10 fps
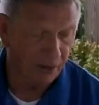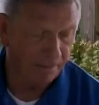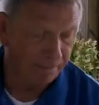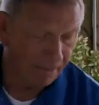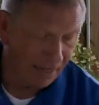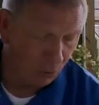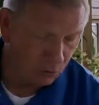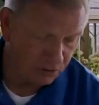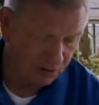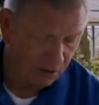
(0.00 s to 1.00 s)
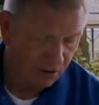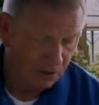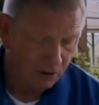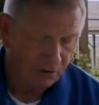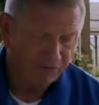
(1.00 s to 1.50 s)
about
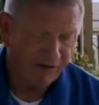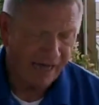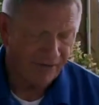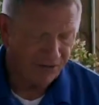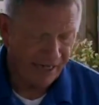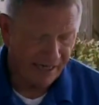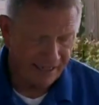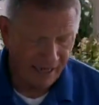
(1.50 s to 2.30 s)
5 to 8